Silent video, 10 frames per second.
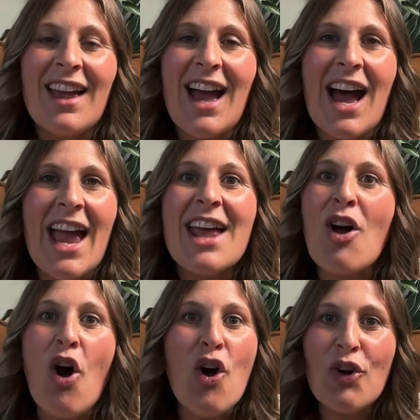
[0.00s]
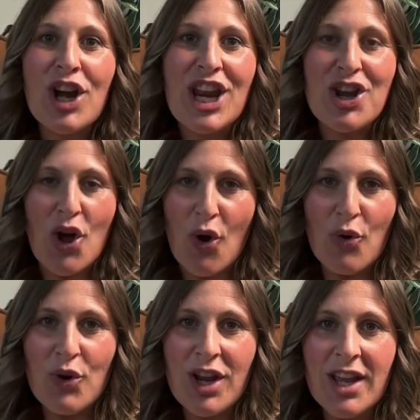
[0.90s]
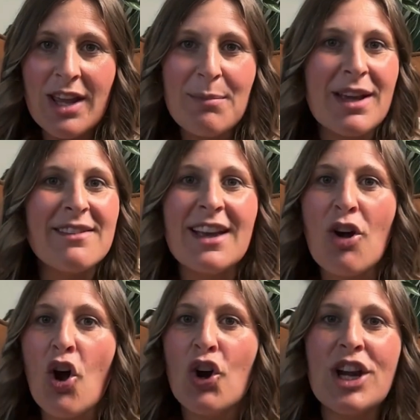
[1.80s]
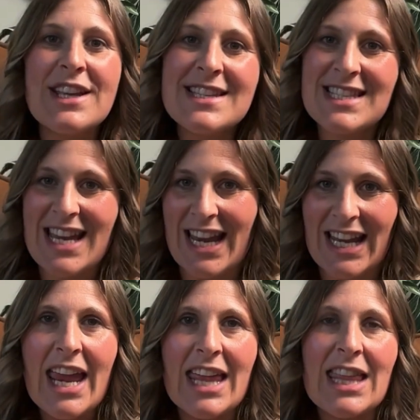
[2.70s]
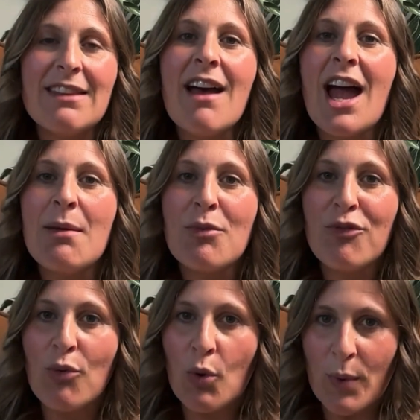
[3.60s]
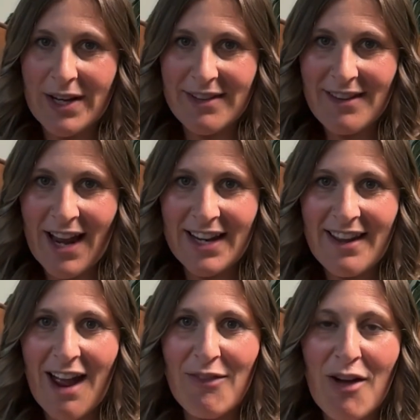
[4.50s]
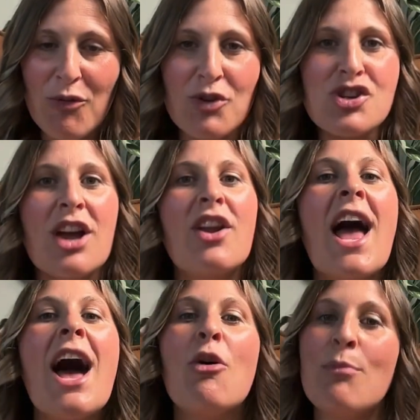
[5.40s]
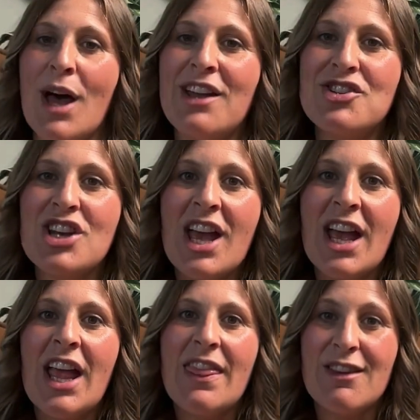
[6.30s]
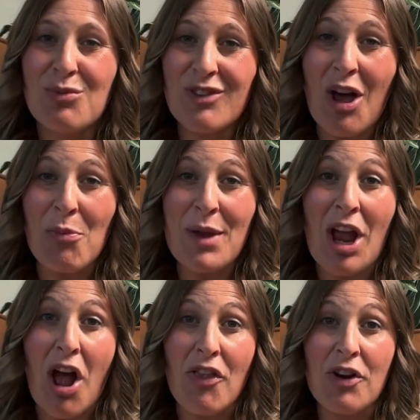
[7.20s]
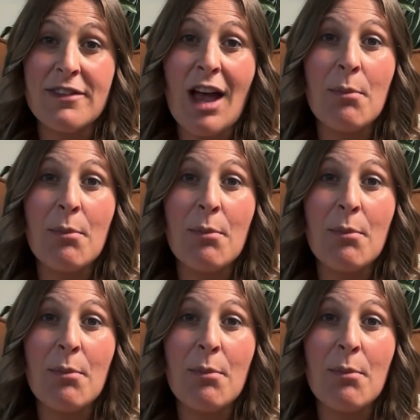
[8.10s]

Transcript: I had already known, because I had already seen in the time before we decided to have that fourth child, how much this was helping others, how